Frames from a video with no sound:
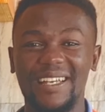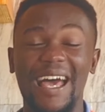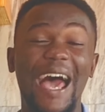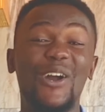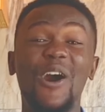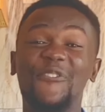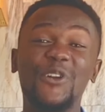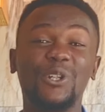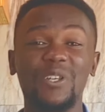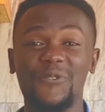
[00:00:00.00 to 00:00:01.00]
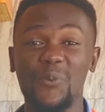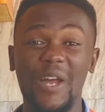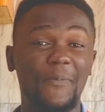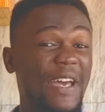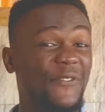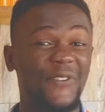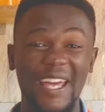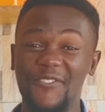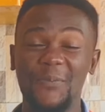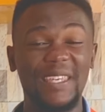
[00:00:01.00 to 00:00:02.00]
I often close from work by
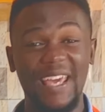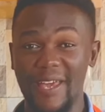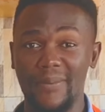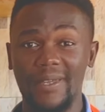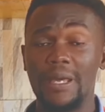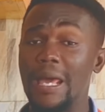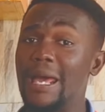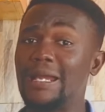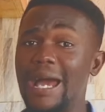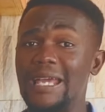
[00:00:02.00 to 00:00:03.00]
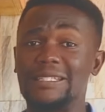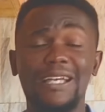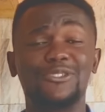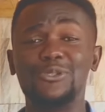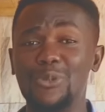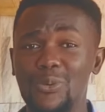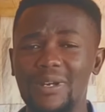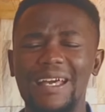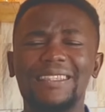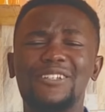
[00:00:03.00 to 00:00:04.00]
5 p.m. And guys, as you know,
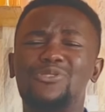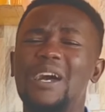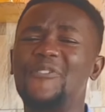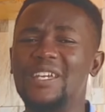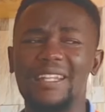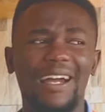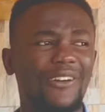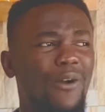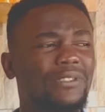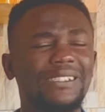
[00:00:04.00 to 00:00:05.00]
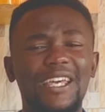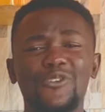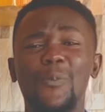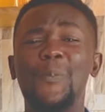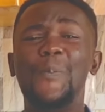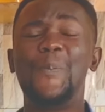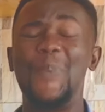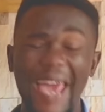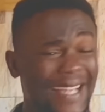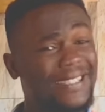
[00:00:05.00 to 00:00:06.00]
the traffic in Accra will delay you
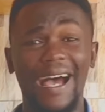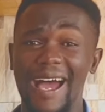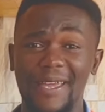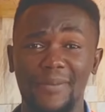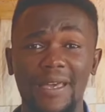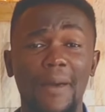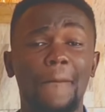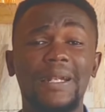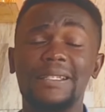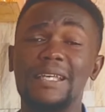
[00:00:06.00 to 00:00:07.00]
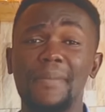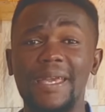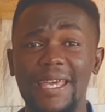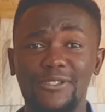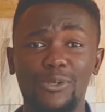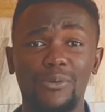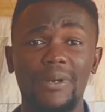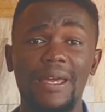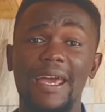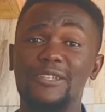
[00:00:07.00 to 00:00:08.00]
big time. By the time I get home,
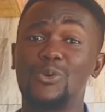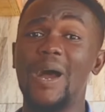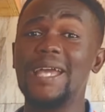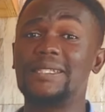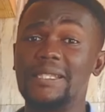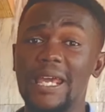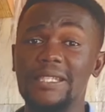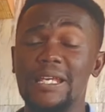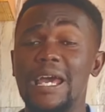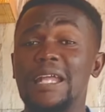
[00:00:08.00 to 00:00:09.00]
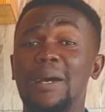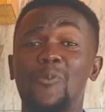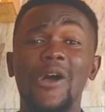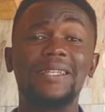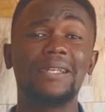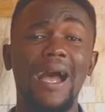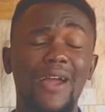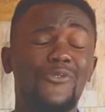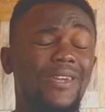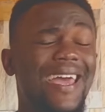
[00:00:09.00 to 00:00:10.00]
it's quite late and I'm quite
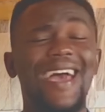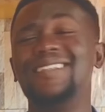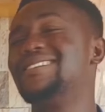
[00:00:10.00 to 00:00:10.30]
hungry and